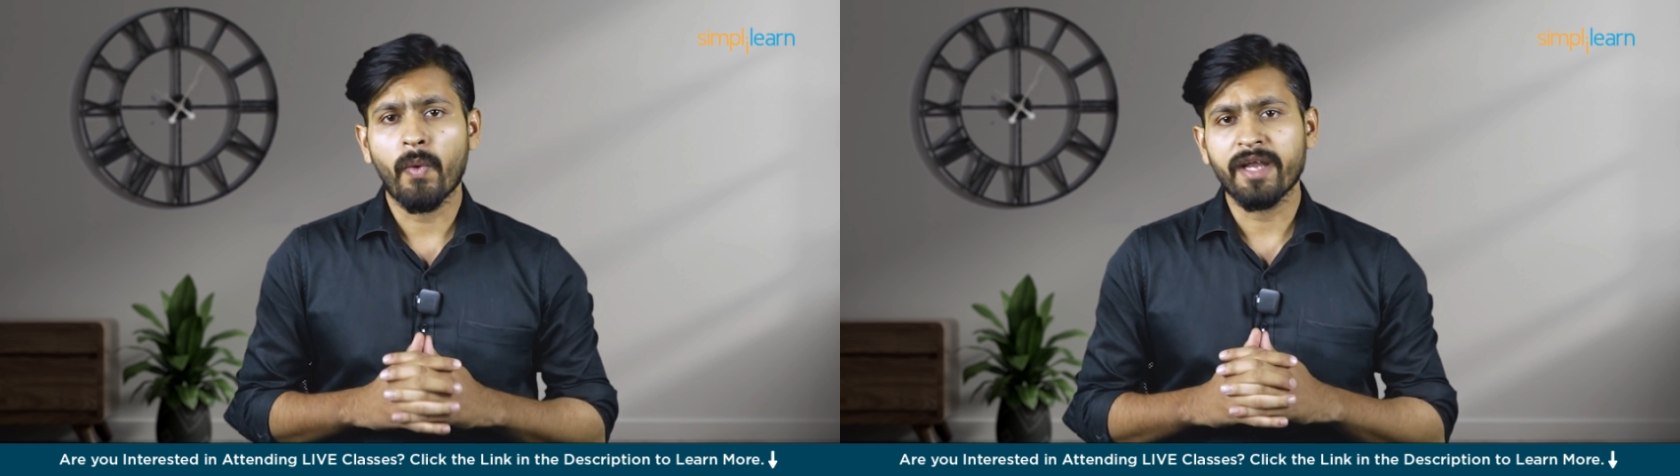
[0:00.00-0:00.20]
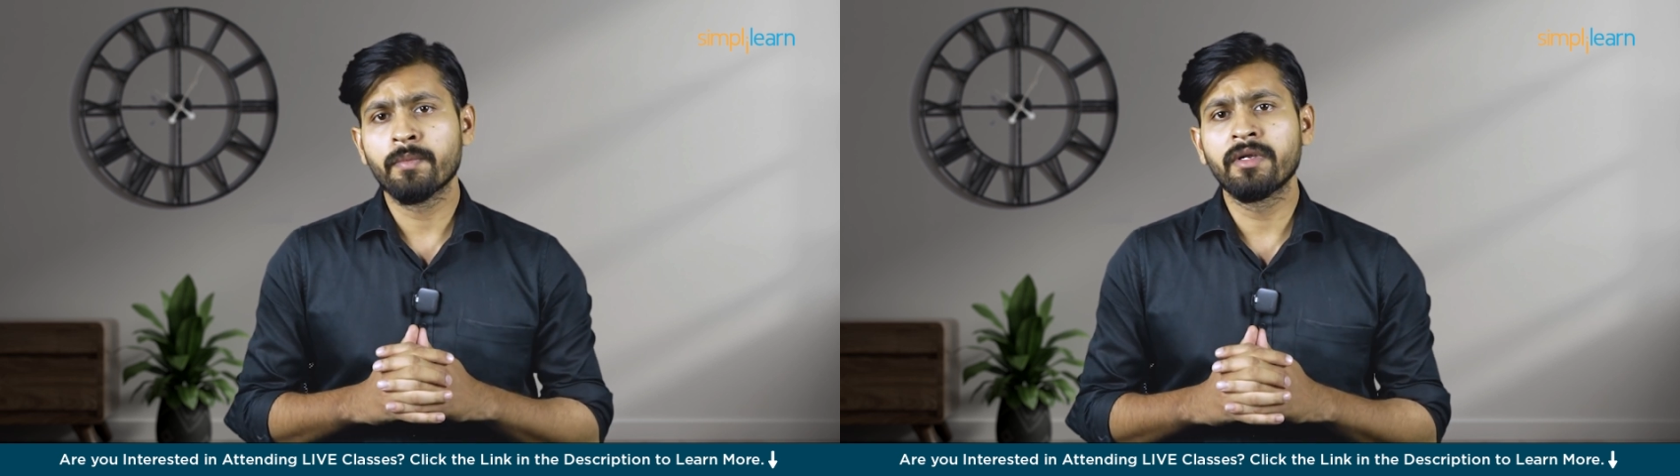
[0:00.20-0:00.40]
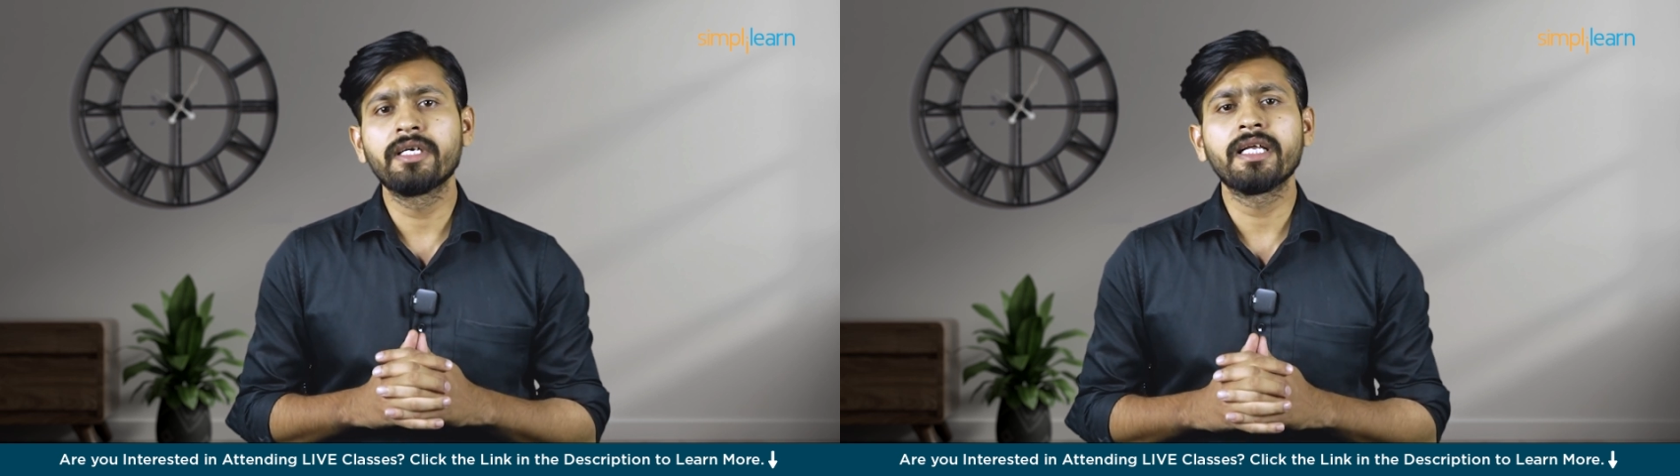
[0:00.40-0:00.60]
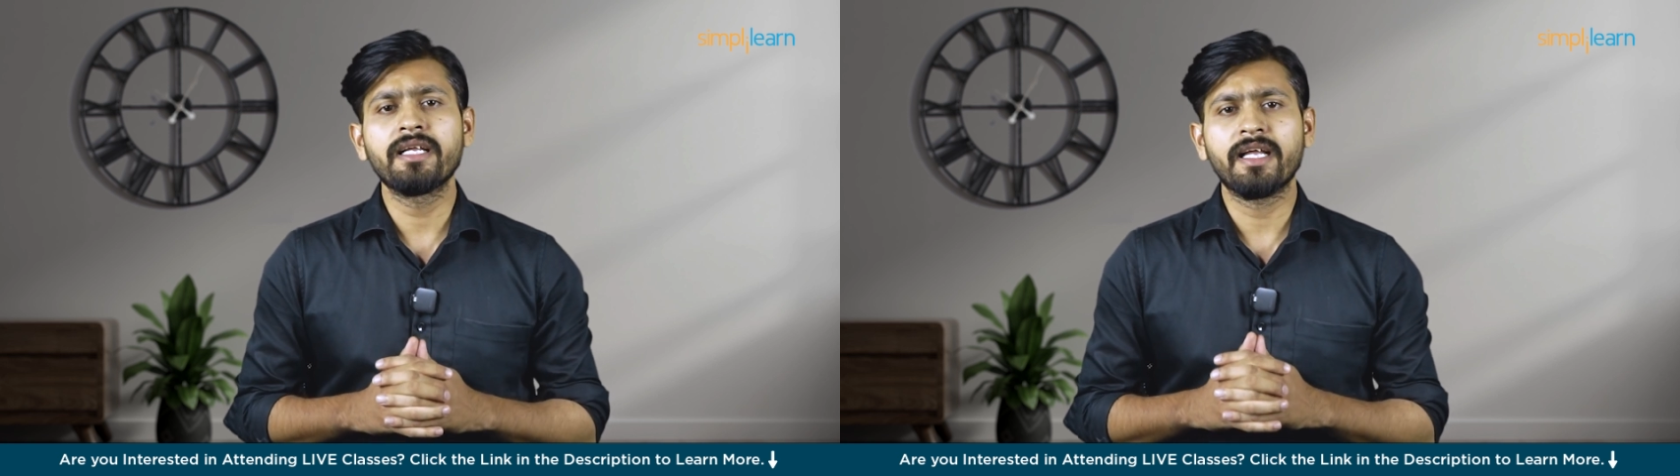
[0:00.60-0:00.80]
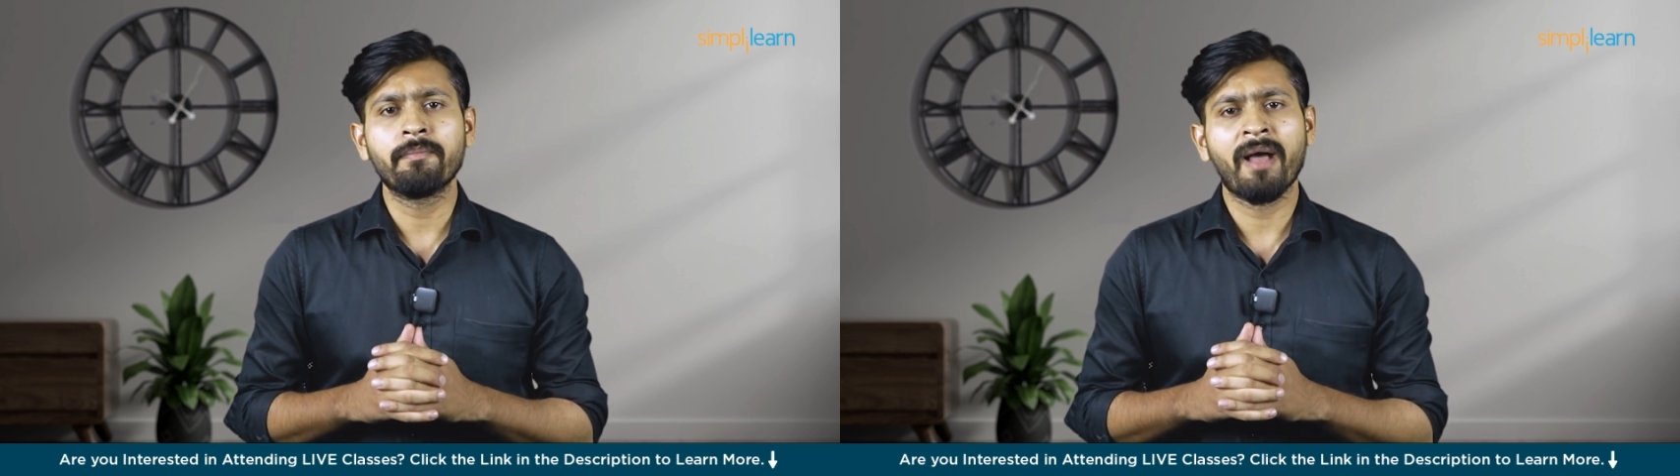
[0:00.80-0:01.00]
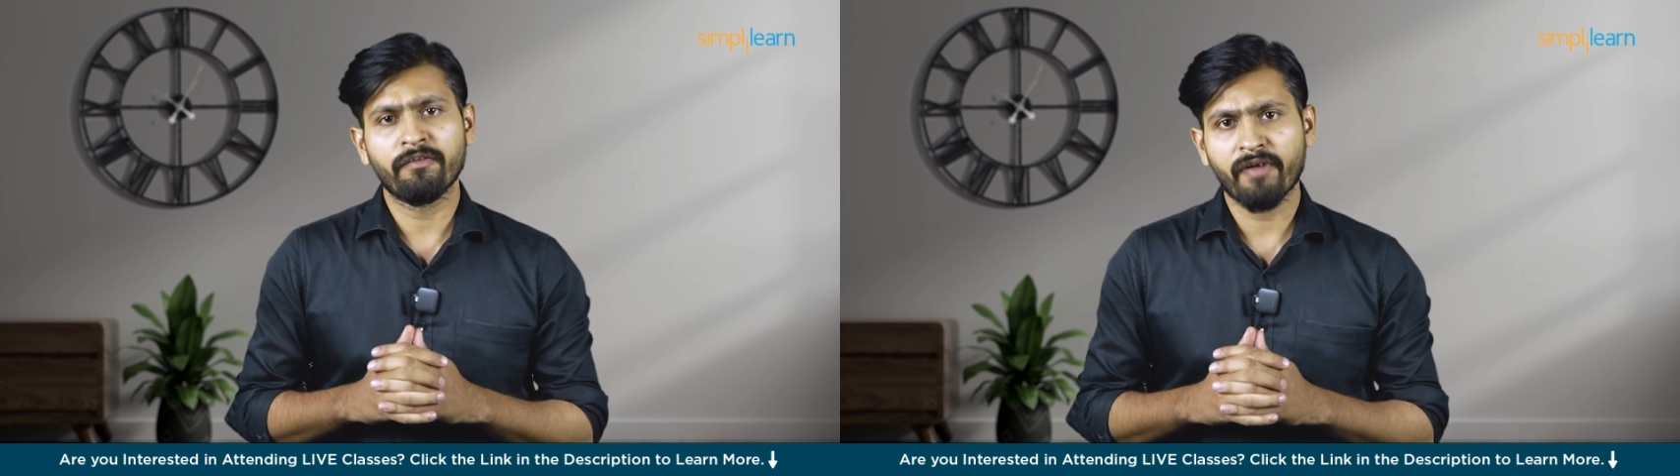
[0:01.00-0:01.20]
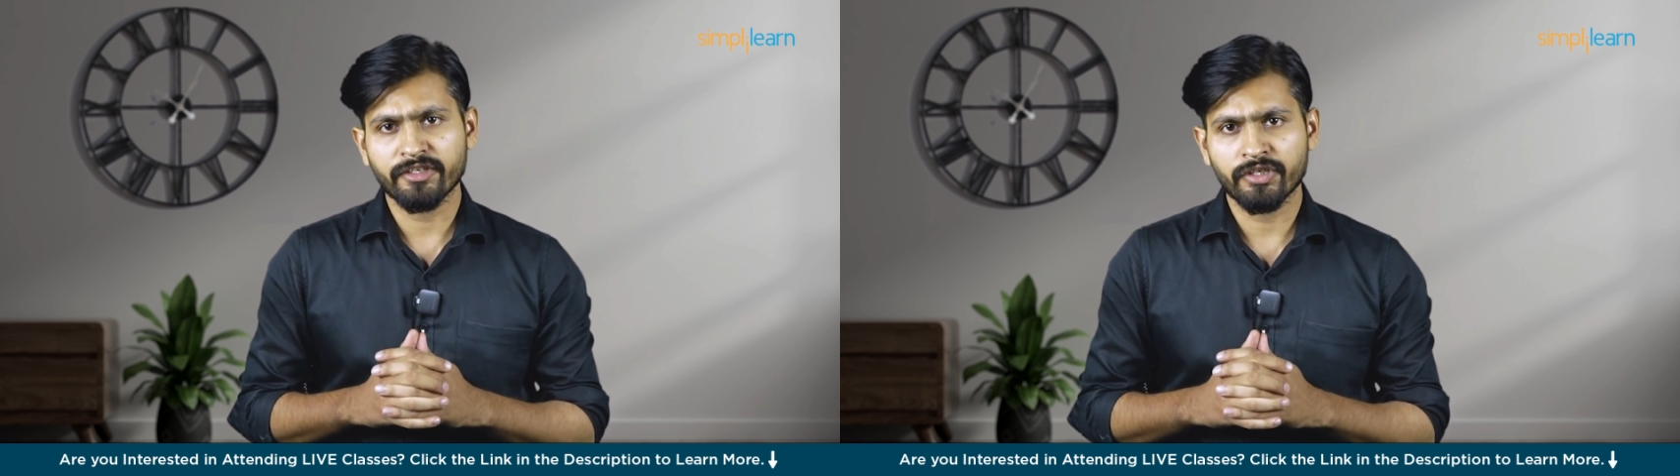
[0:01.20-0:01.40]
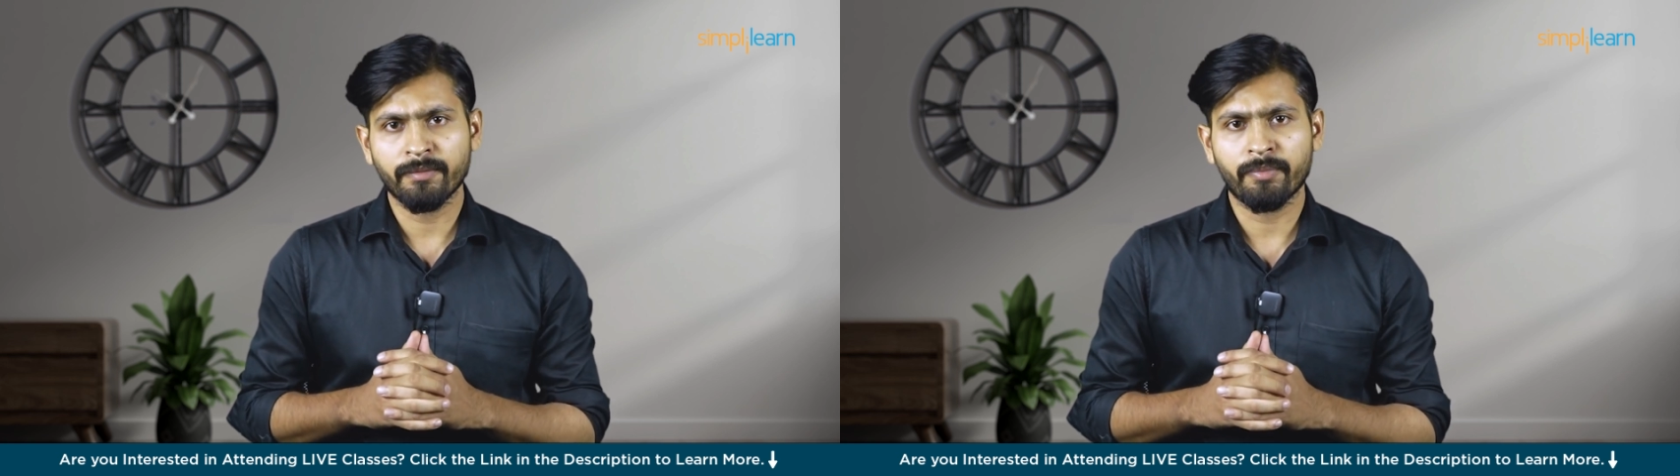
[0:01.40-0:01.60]
variability in
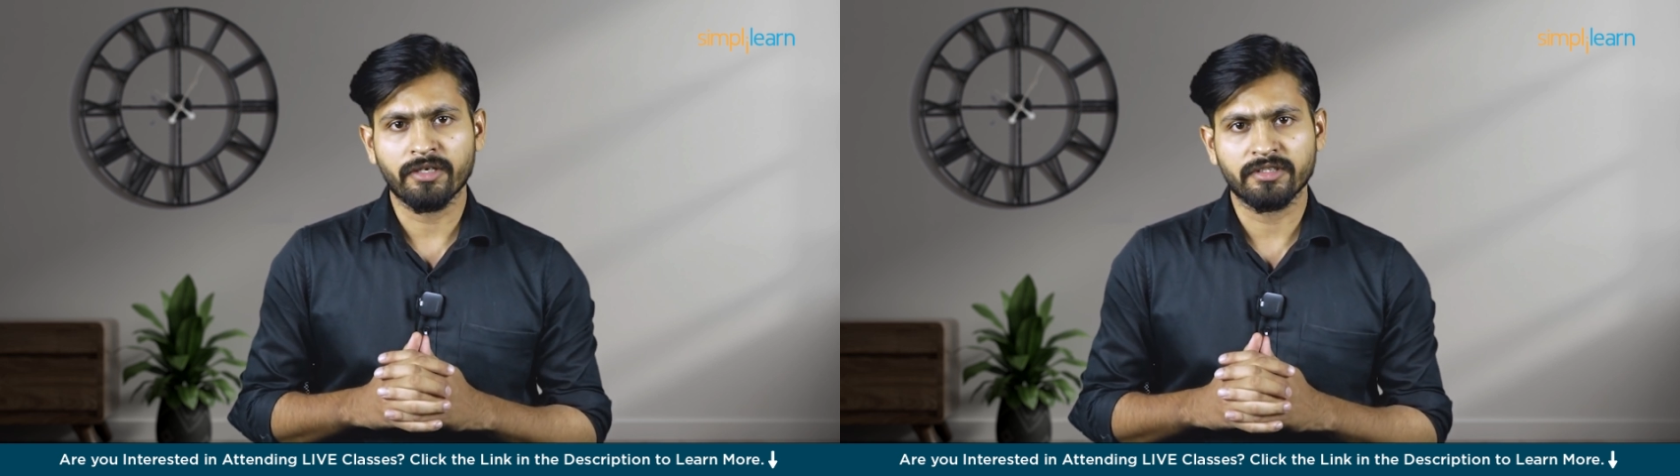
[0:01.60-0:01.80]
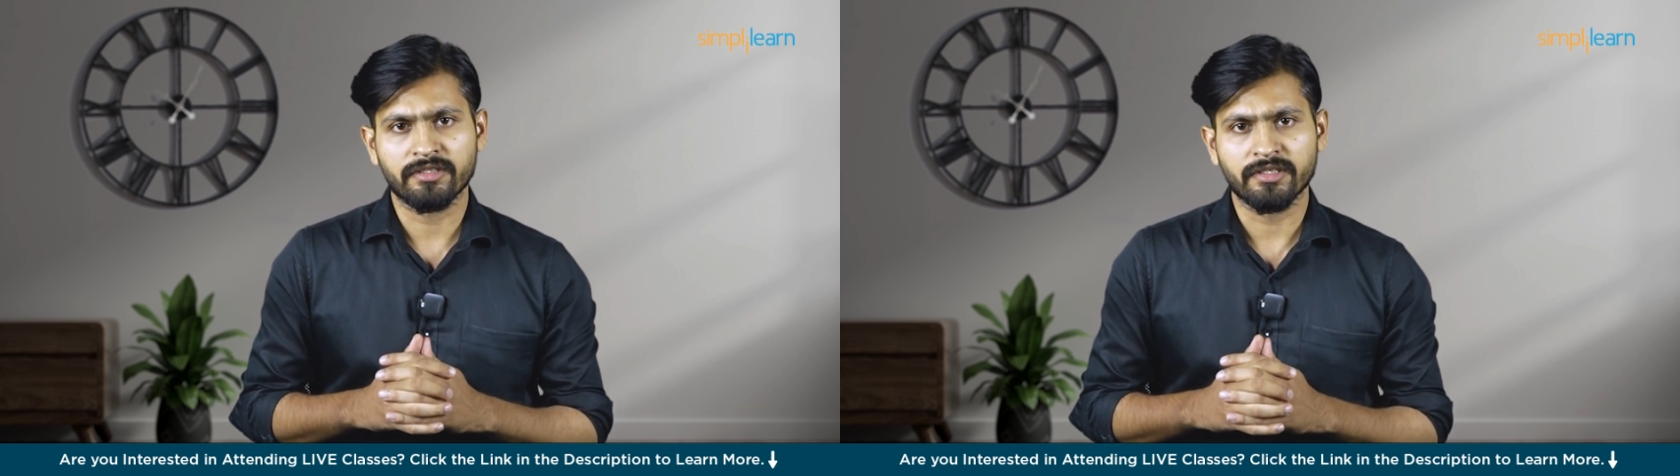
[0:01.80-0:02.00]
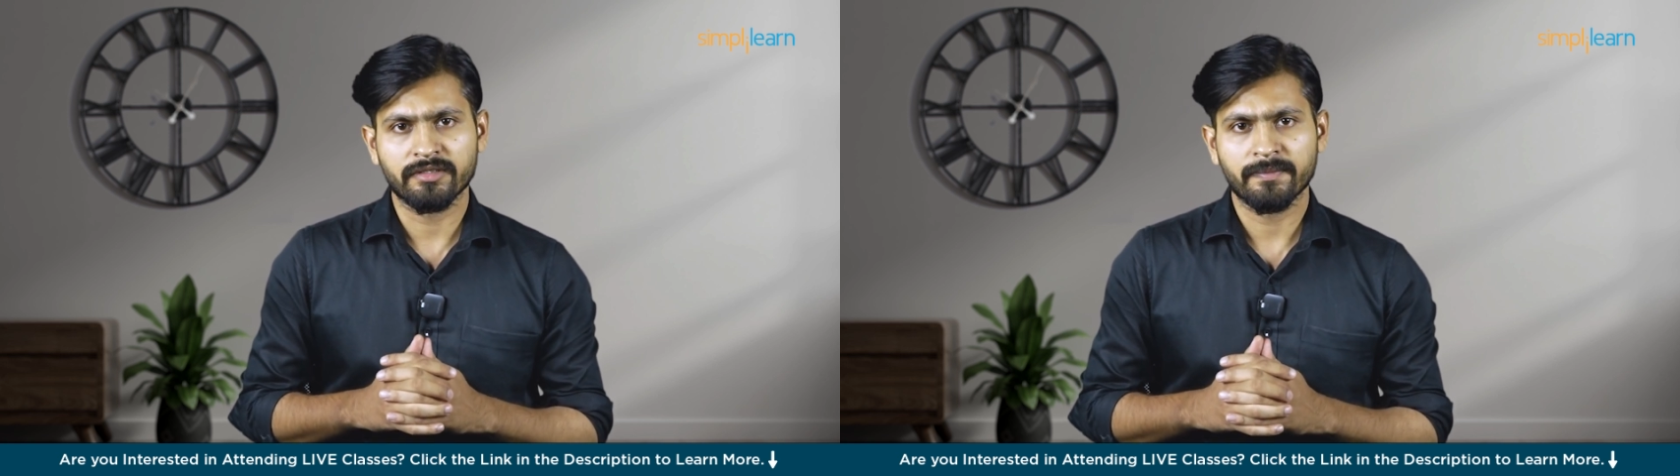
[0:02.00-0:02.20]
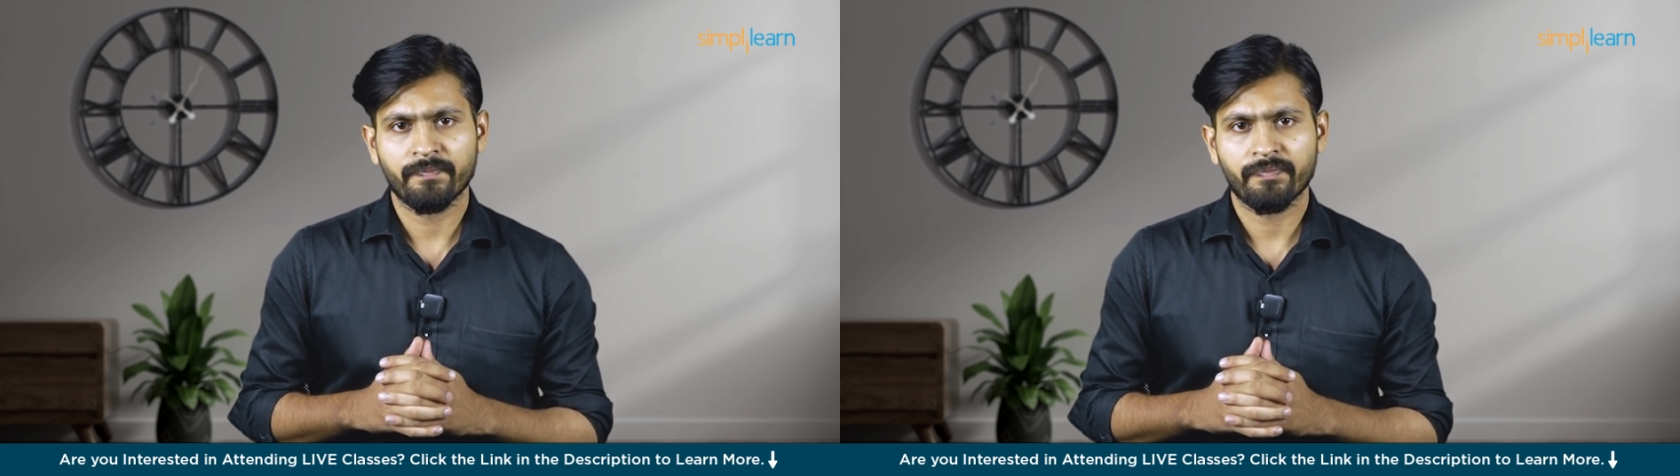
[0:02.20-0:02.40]
manufacturing processes.